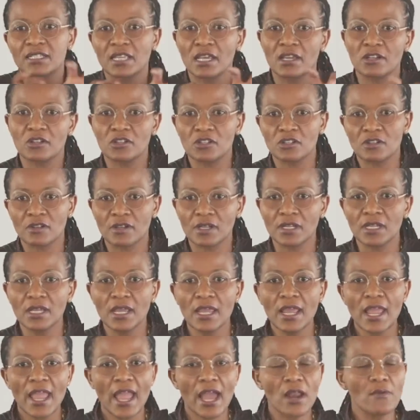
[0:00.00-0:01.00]
territory
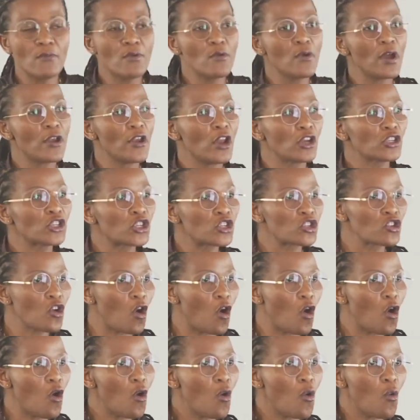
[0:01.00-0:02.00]
and we were not
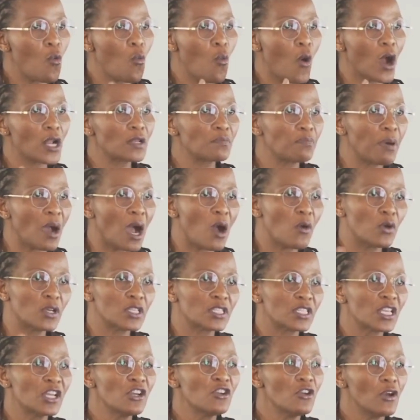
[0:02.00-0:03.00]
sure what
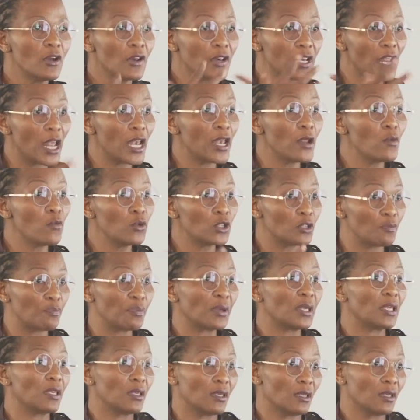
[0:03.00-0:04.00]
powers really would
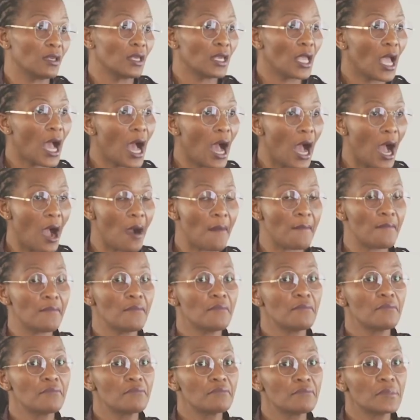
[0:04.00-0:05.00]
be um,
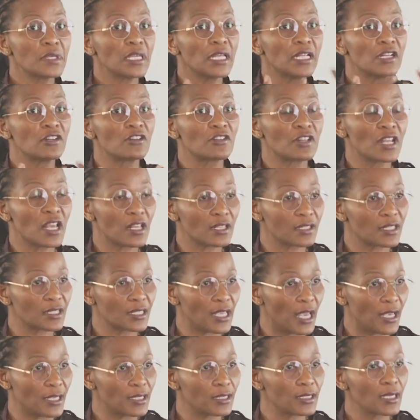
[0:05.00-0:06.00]
in real
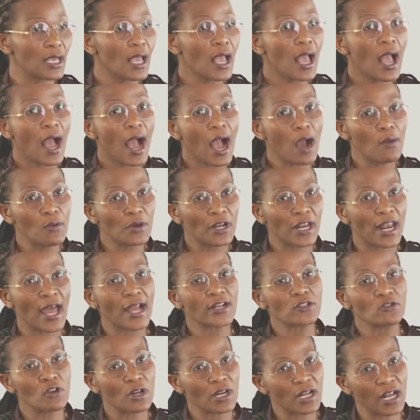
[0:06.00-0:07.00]
sense. I would
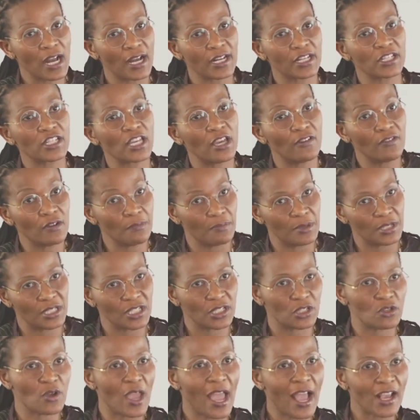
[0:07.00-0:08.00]
like to encourage
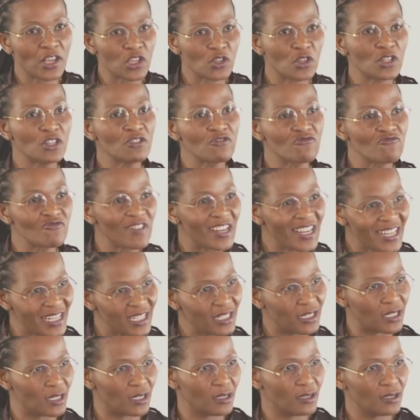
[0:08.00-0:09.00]
everybody to actually
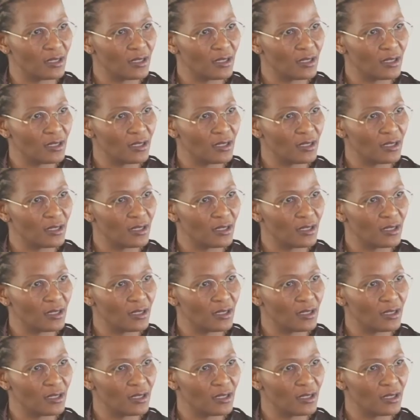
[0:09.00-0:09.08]
read